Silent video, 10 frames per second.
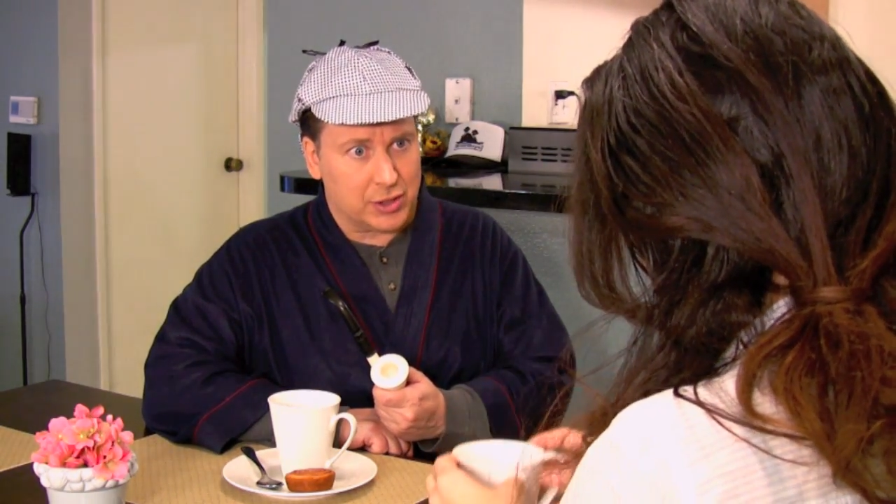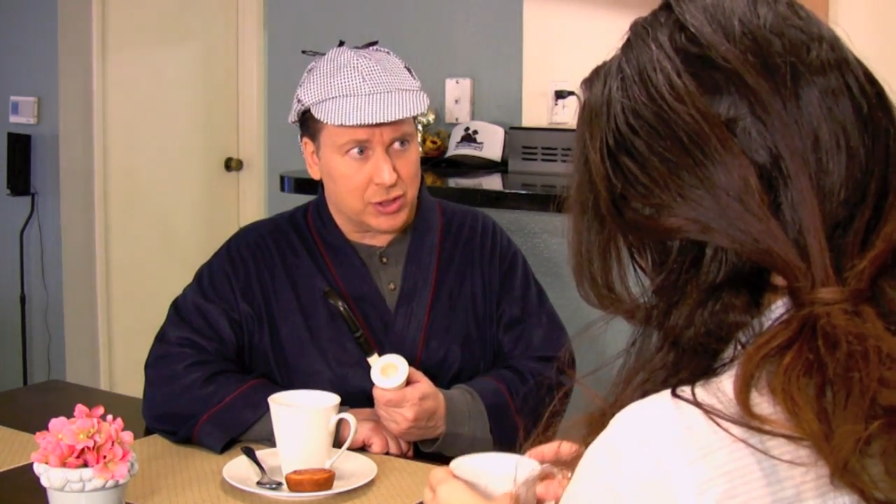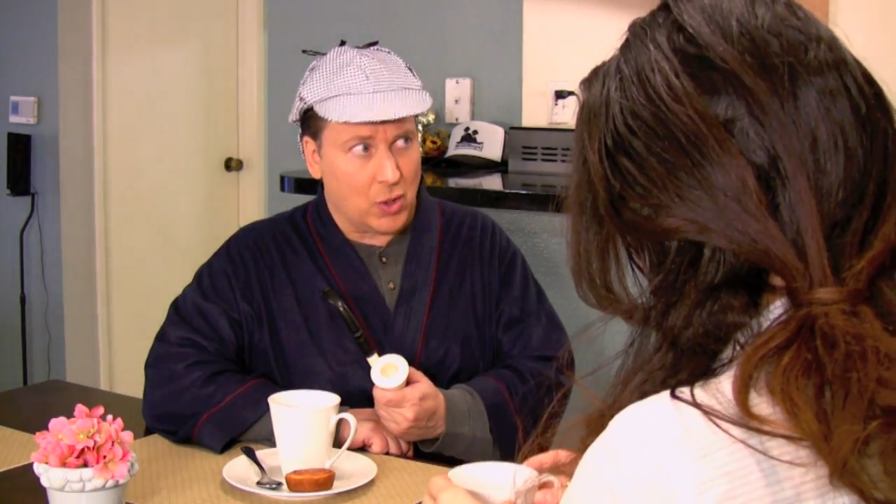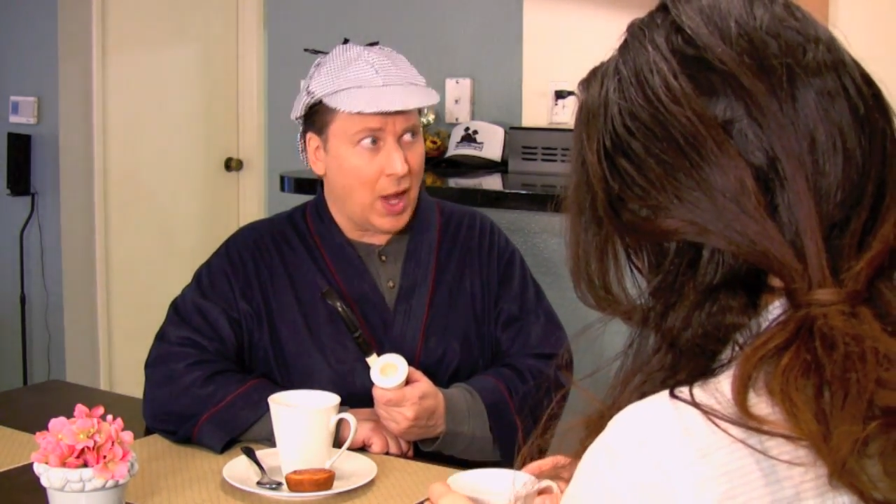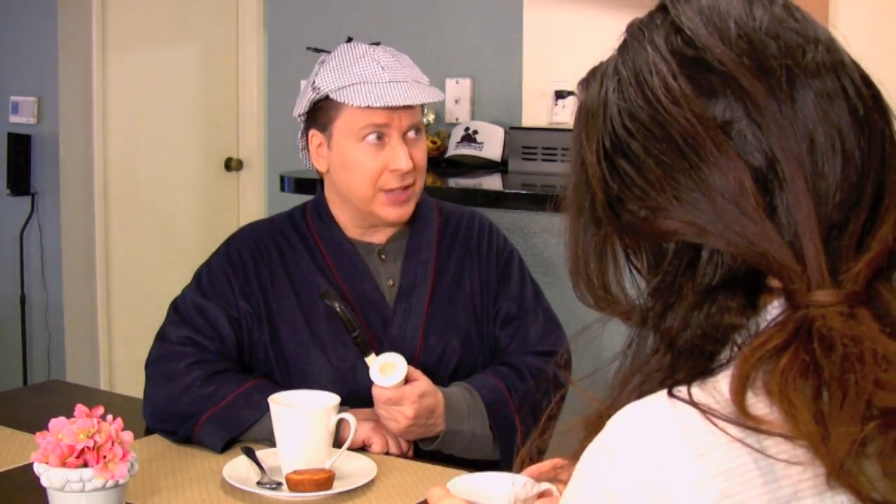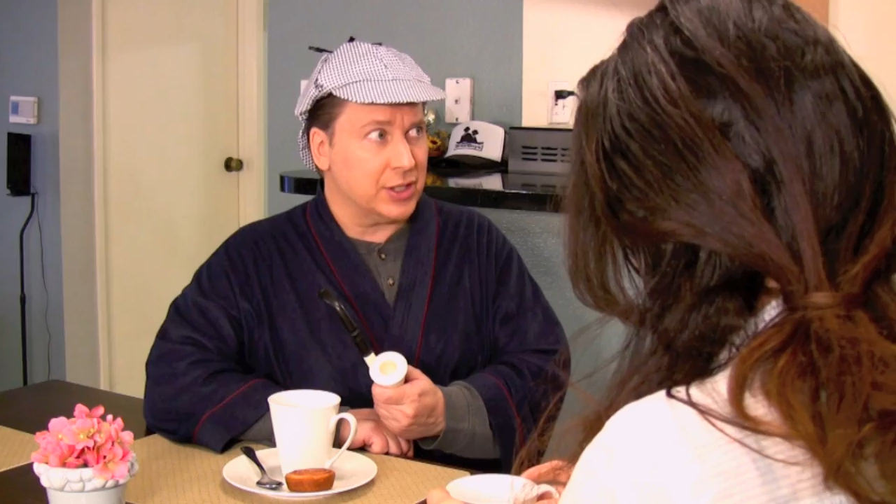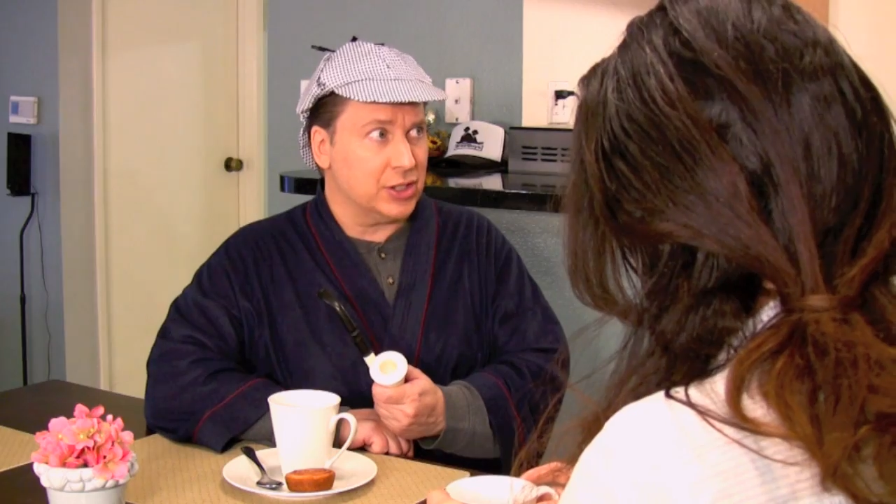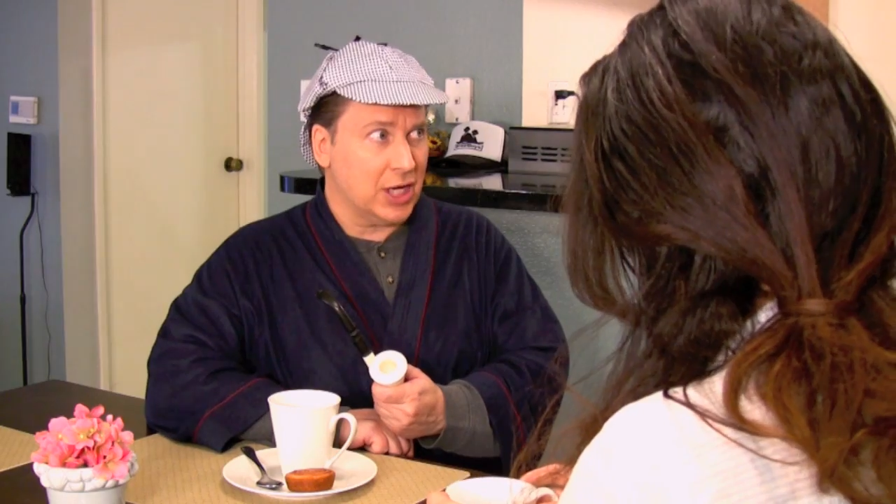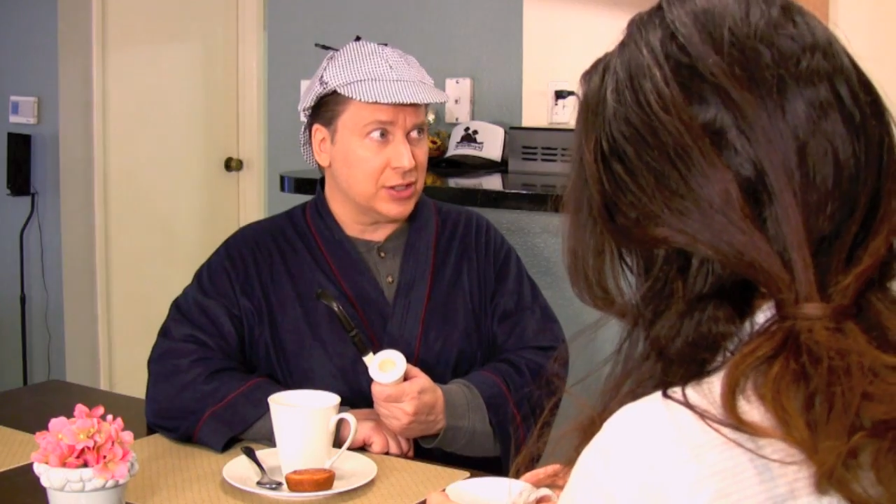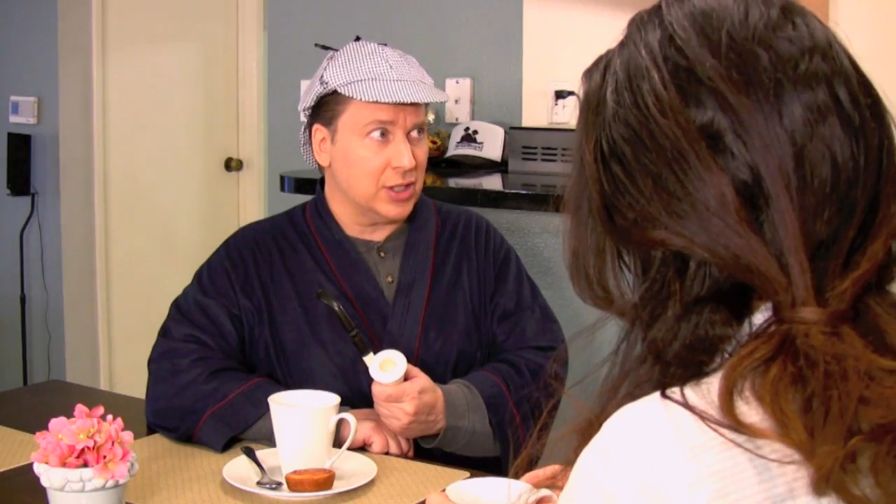so I
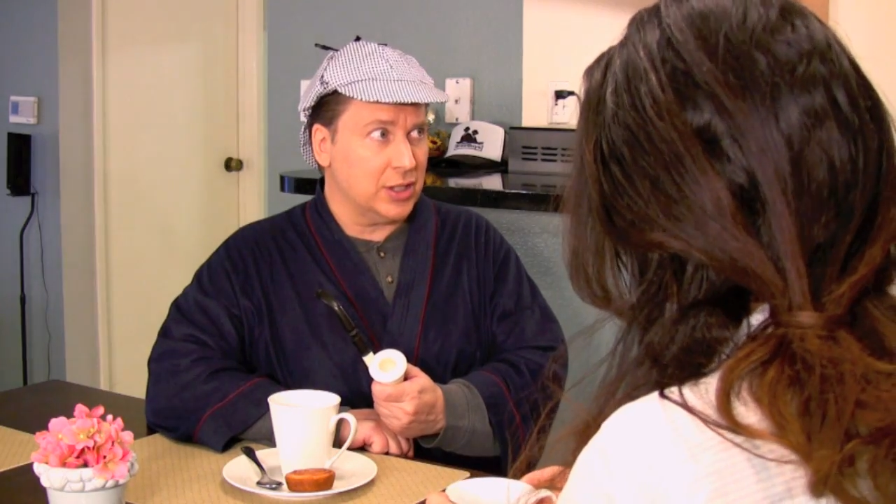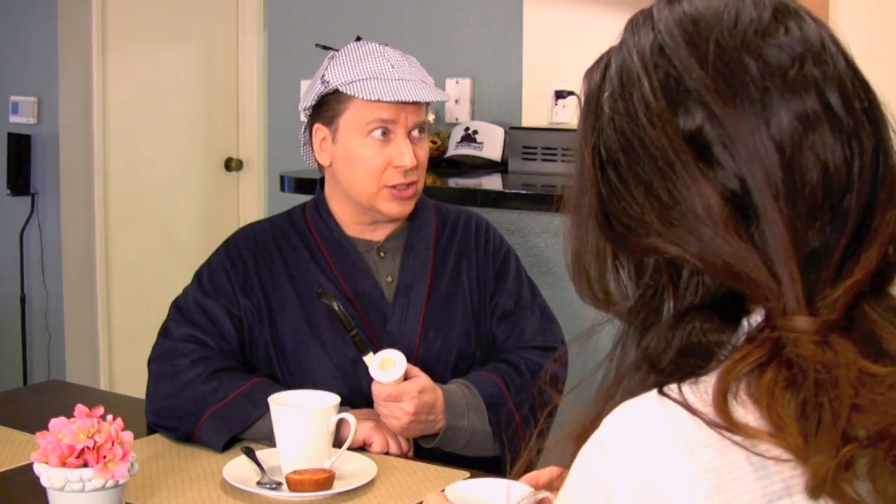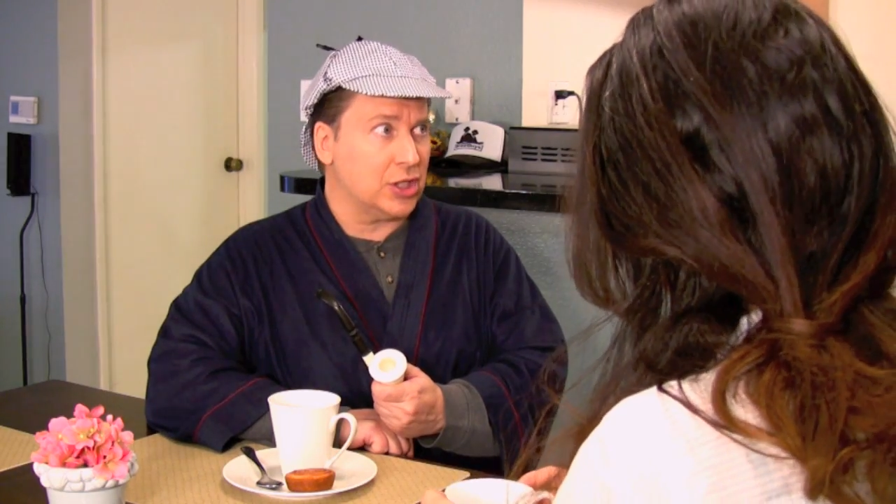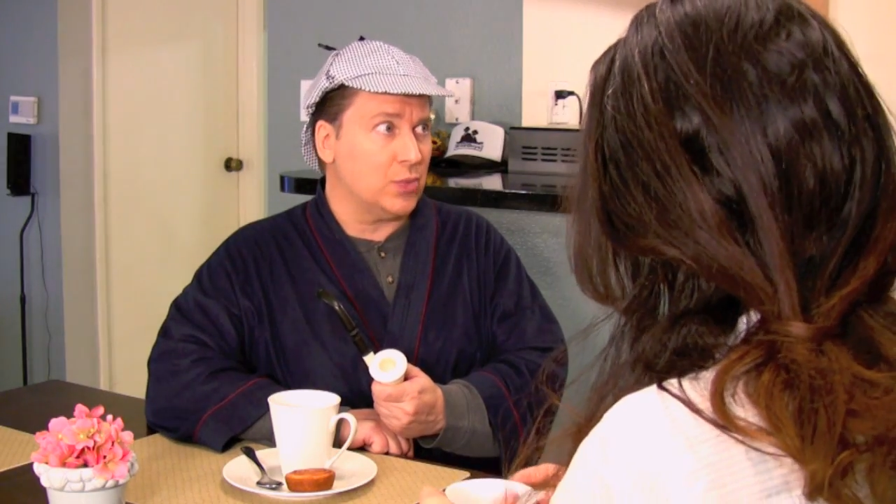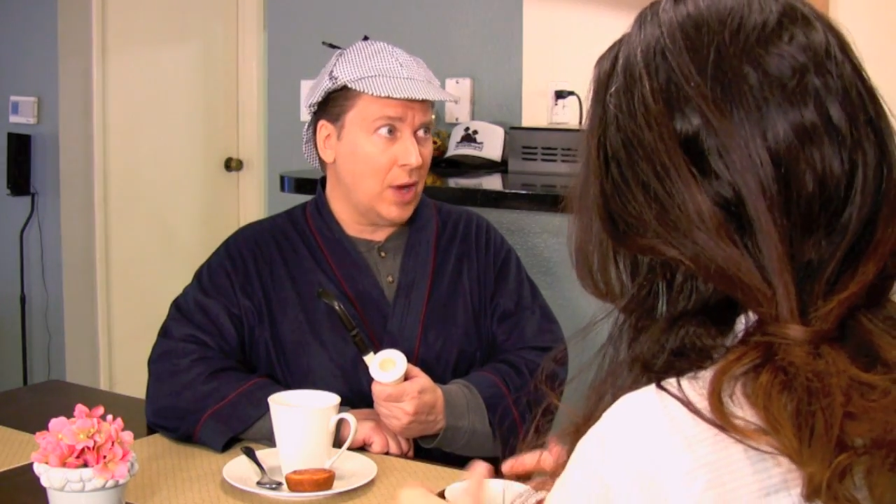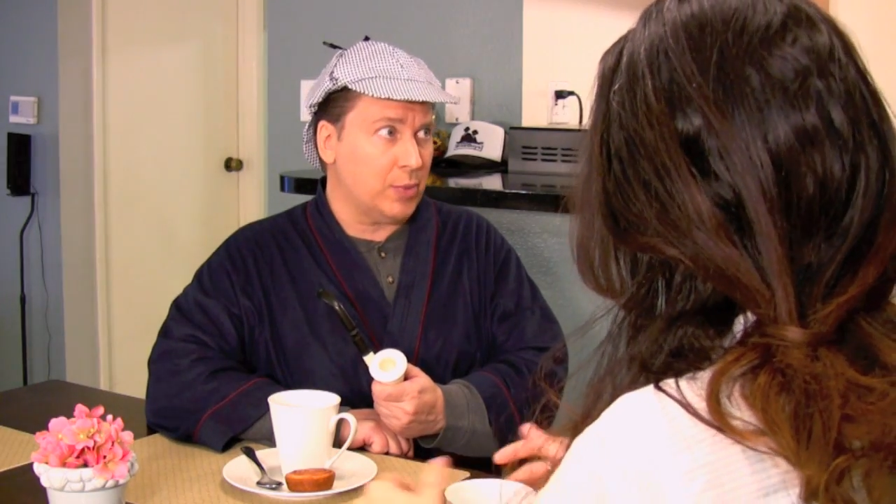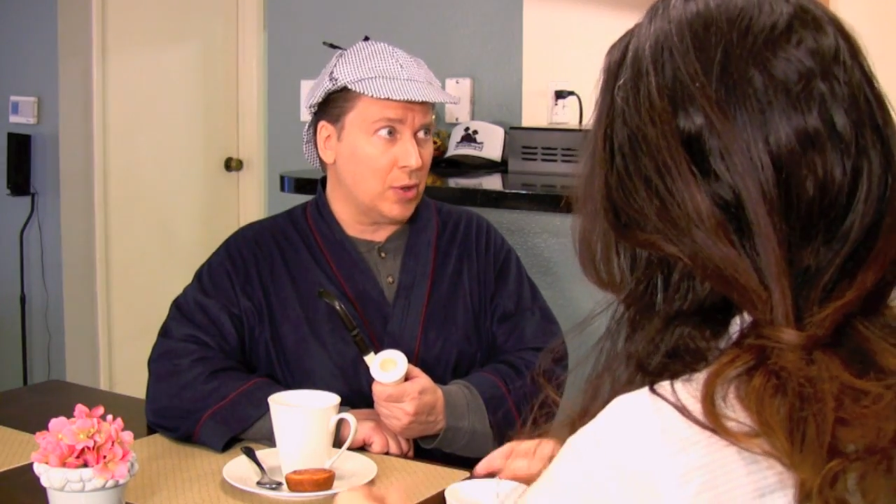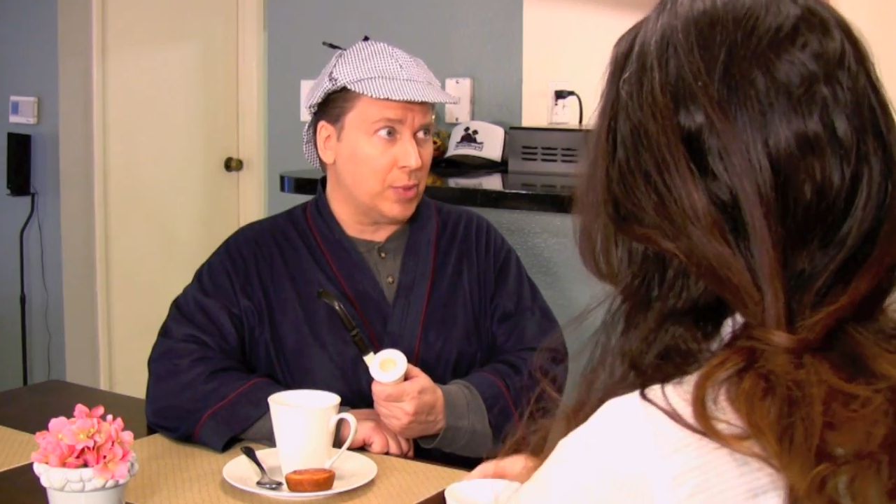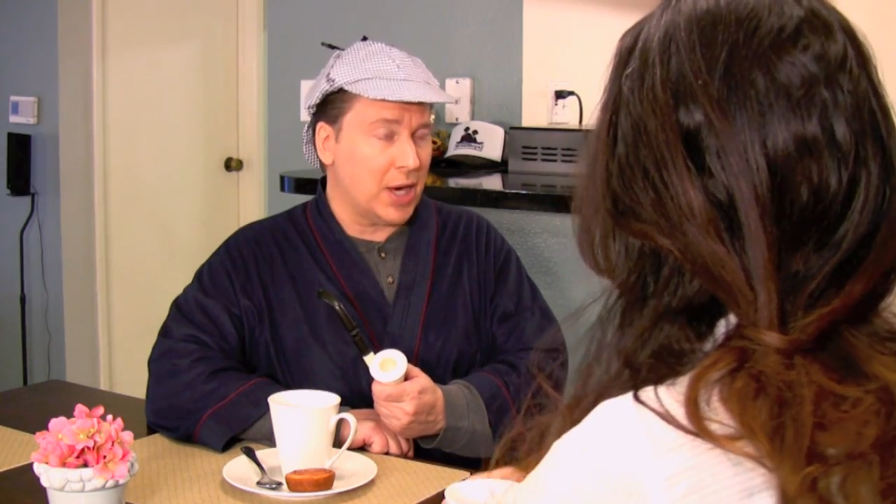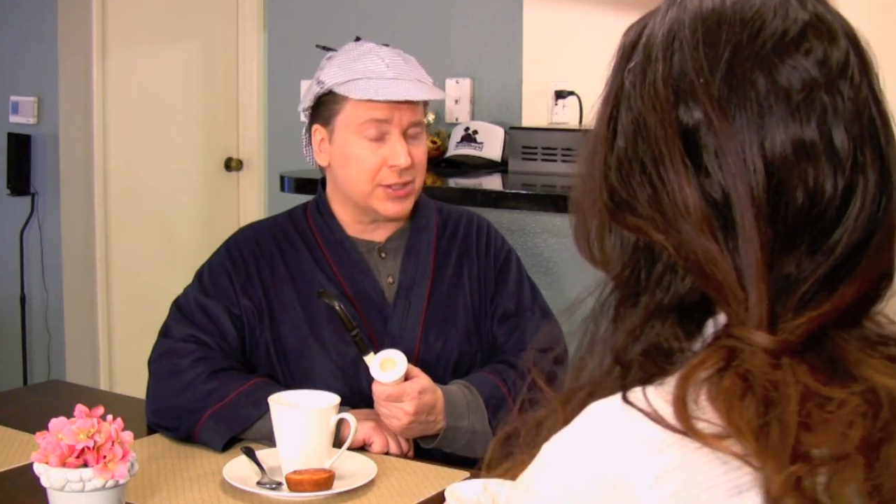suggested she'd rub
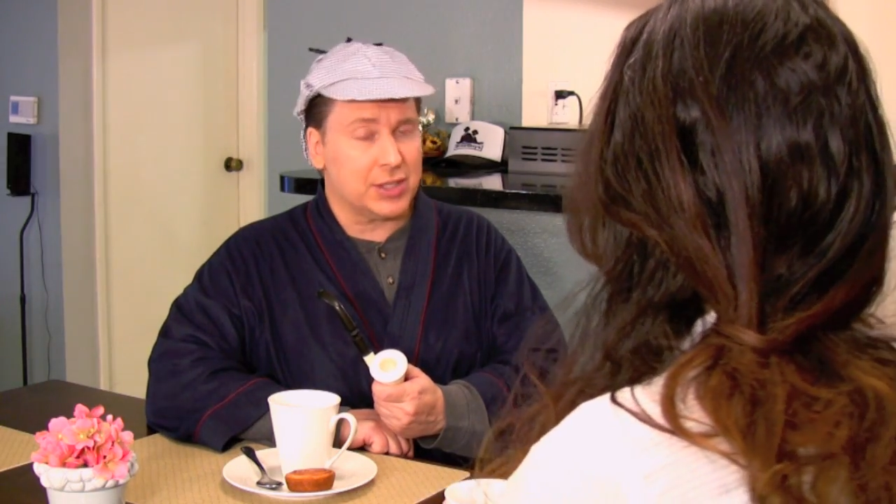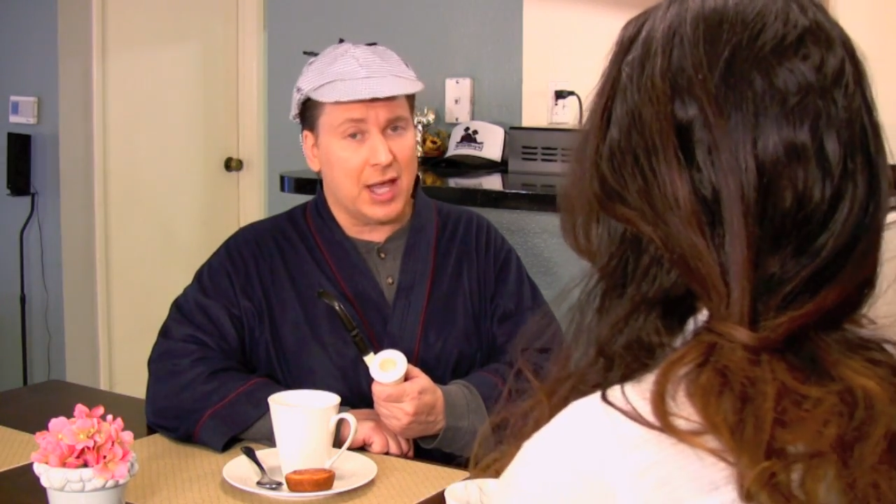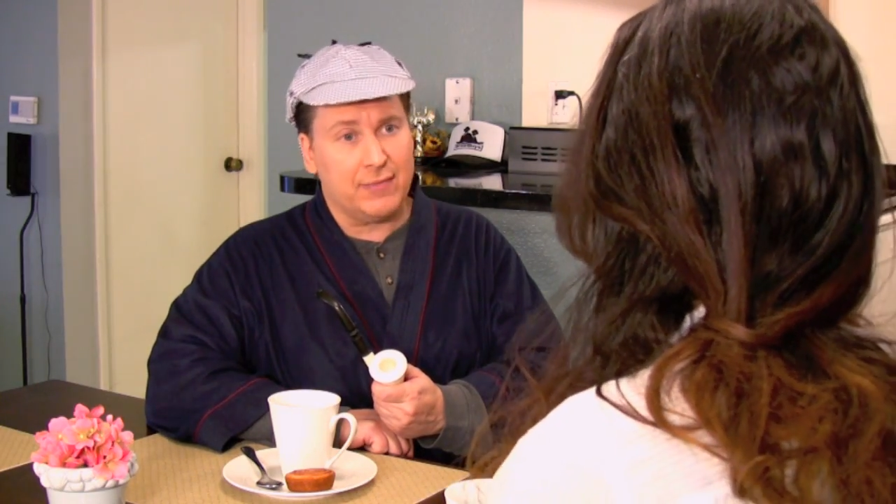her breasts